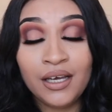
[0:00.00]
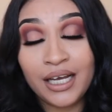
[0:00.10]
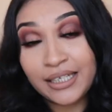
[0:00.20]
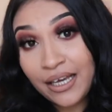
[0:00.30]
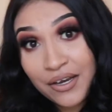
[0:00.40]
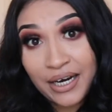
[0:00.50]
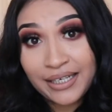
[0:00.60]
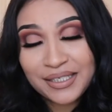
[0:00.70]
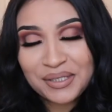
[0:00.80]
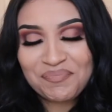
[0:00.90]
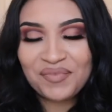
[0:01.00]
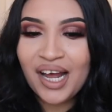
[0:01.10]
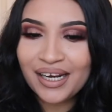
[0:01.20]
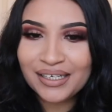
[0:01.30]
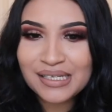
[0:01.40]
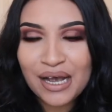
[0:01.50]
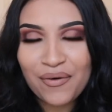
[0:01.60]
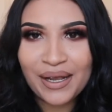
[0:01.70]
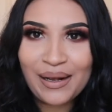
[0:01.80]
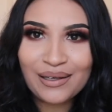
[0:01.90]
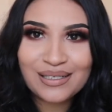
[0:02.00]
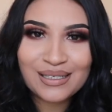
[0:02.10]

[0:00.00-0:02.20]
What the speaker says: And yeah, you guys, that is how I got